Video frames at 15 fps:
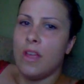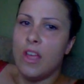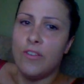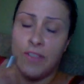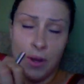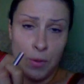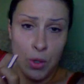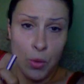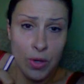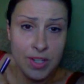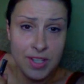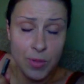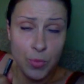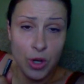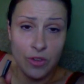if I were going
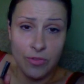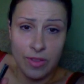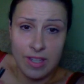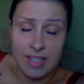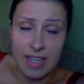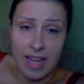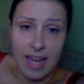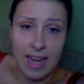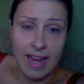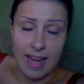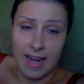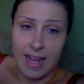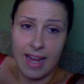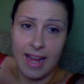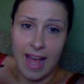somewhere for the day
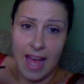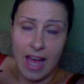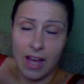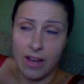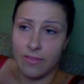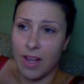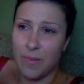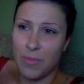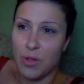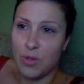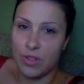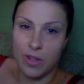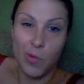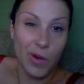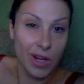and I'm
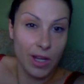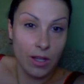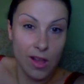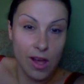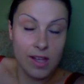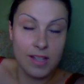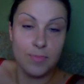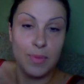usually wearing gloss,